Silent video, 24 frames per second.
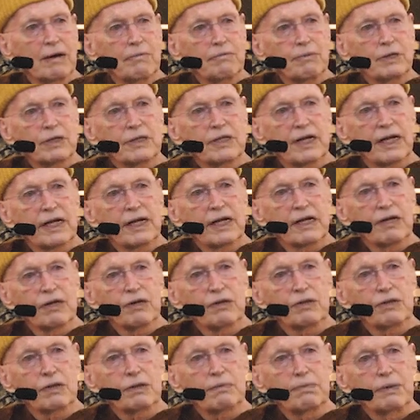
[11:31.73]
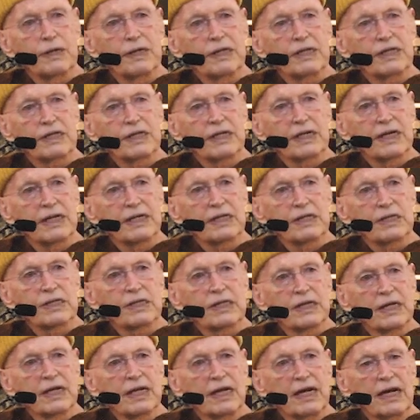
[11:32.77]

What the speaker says: particular species